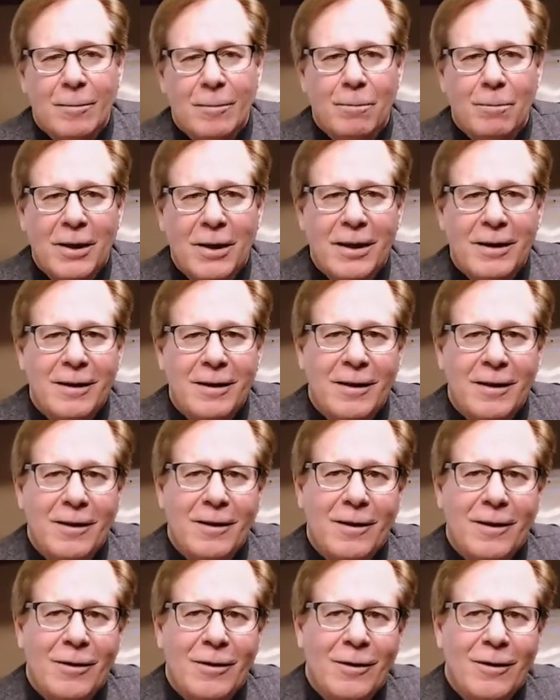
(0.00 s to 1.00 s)
But
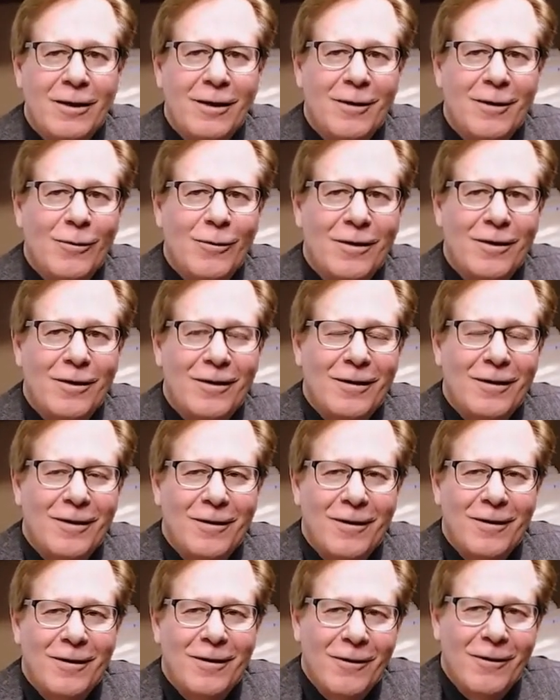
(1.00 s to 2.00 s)

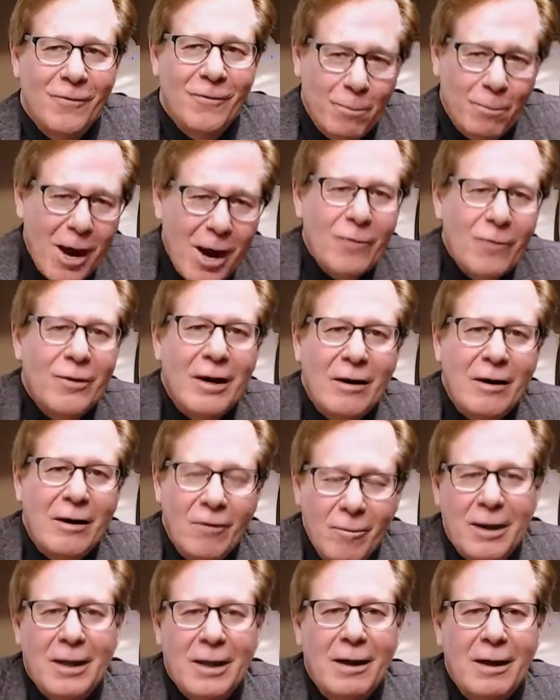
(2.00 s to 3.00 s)
if you're bothering
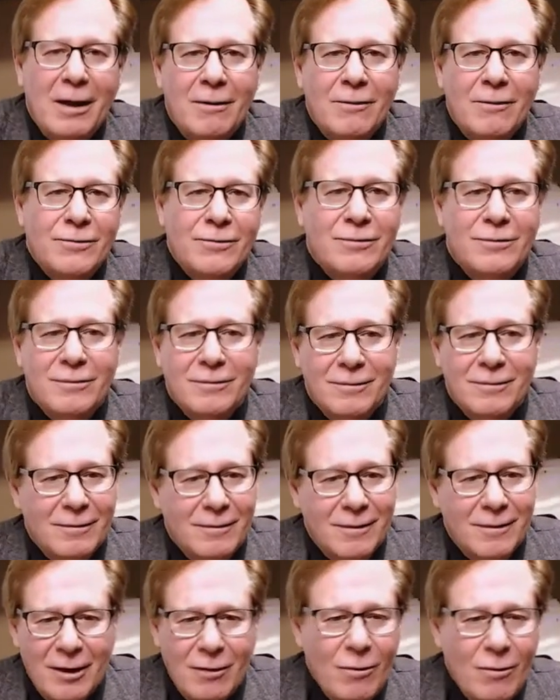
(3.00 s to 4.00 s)
everybody else,
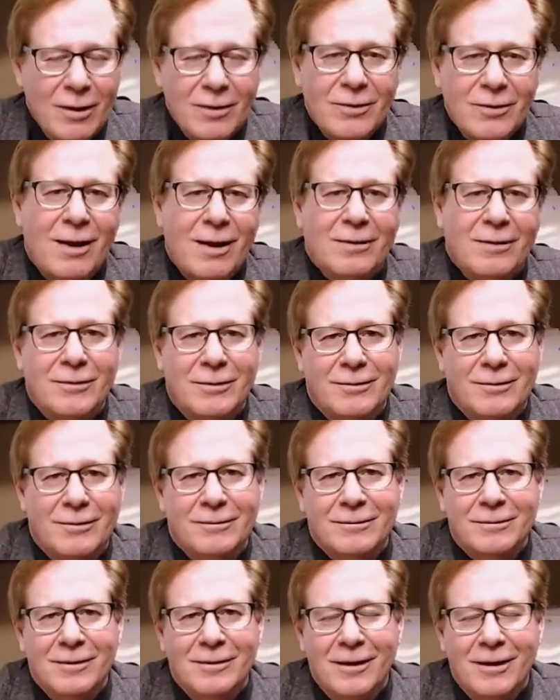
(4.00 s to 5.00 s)
they don't want to talk to you,
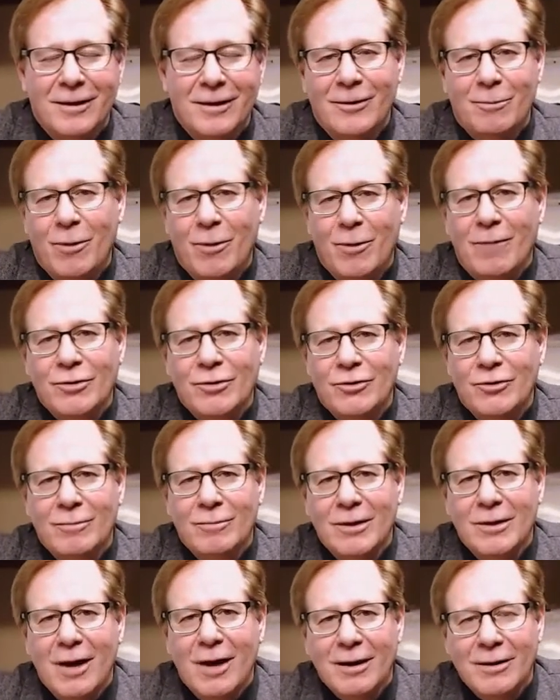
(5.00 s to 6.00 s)
and you probably shouldn't
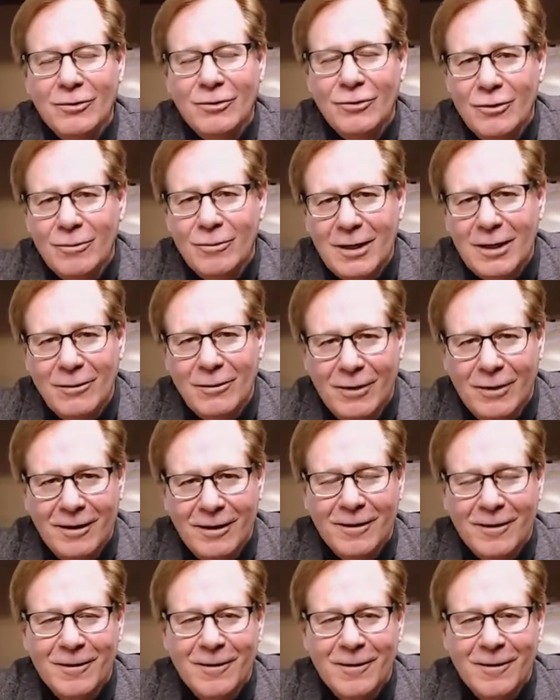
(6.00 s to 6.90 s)
be talking to them anyway.